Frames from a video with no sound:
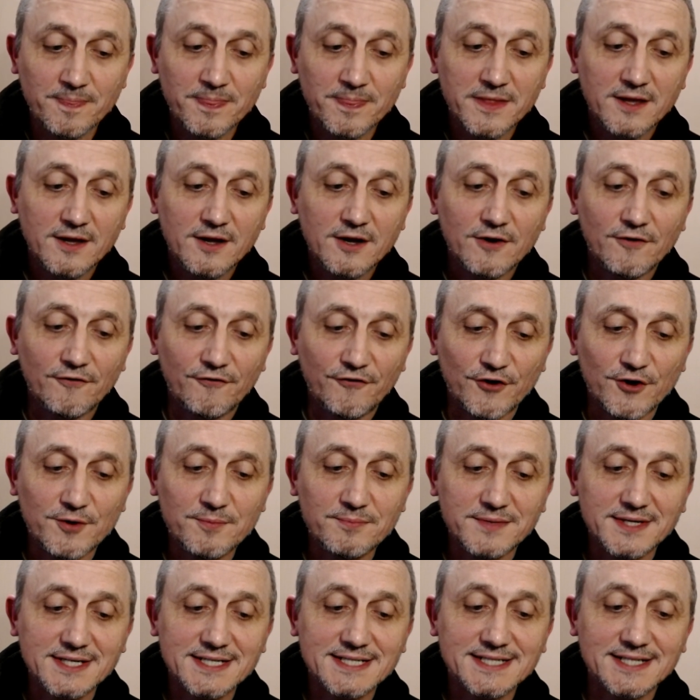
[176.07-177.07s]
From
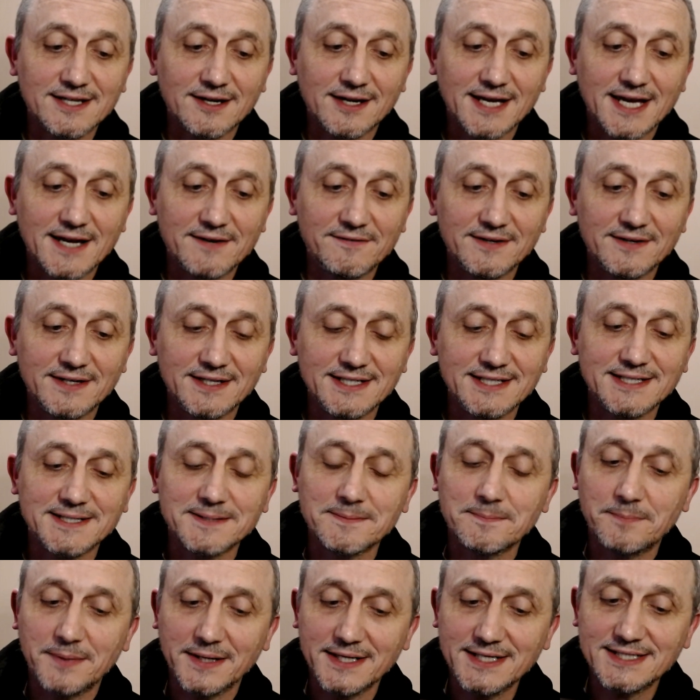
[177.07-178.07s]
this, I have at least a
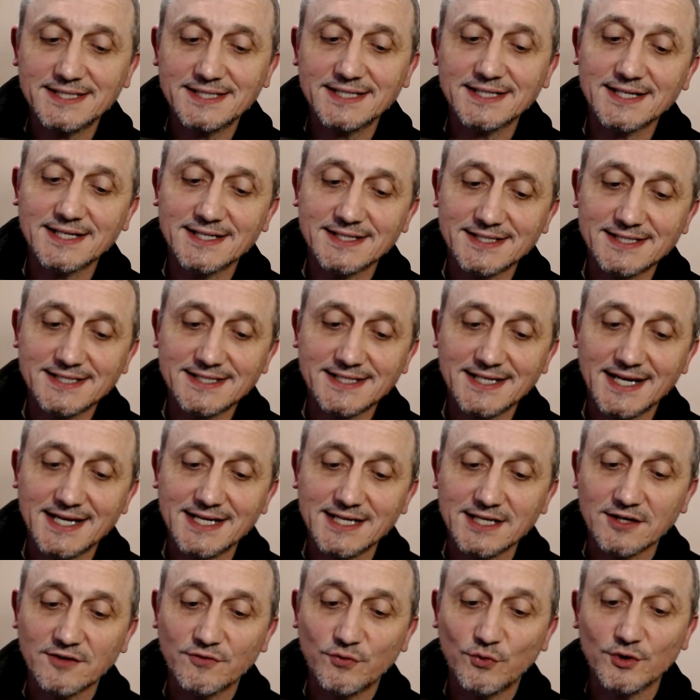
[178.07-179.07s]
basic understanding
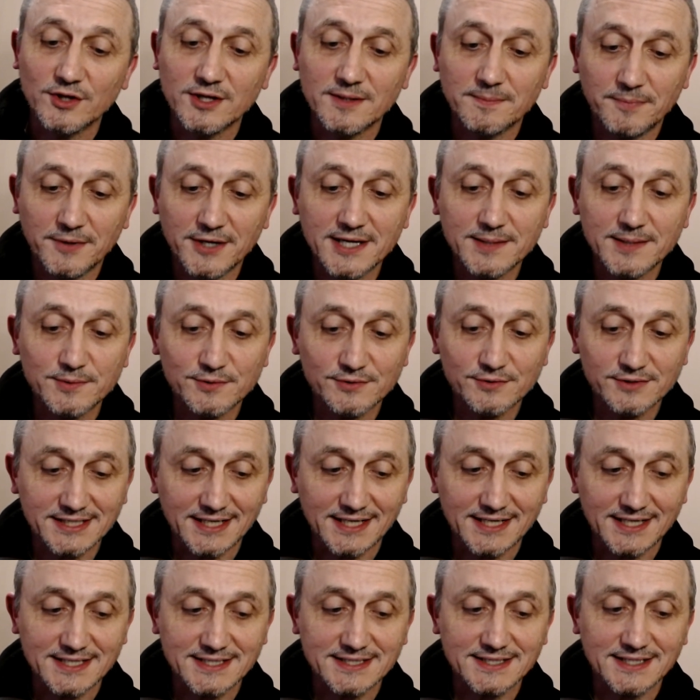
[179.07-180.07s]
of what the Bible
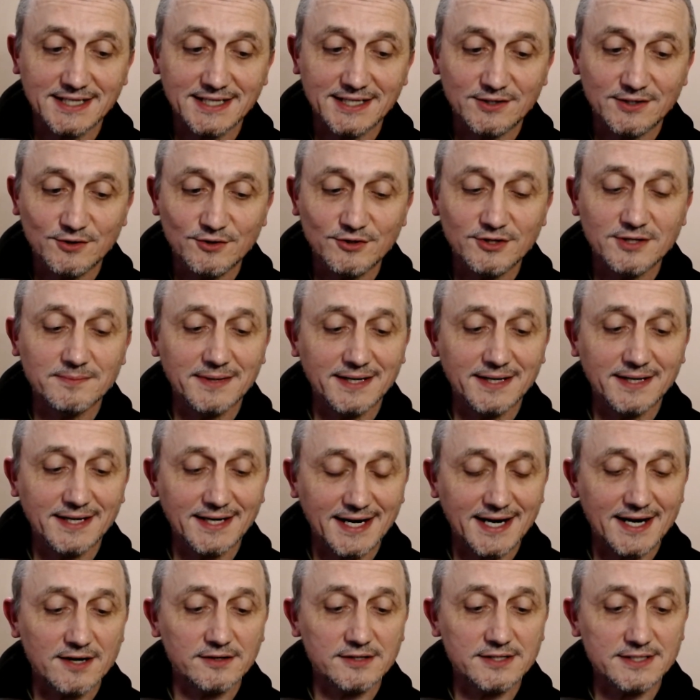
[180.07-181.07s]
says and who the main
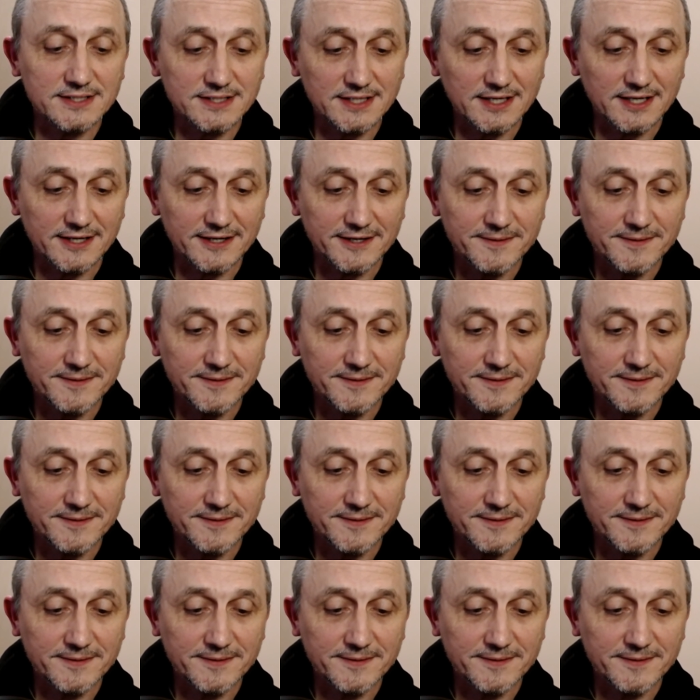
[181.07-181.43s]
characters are.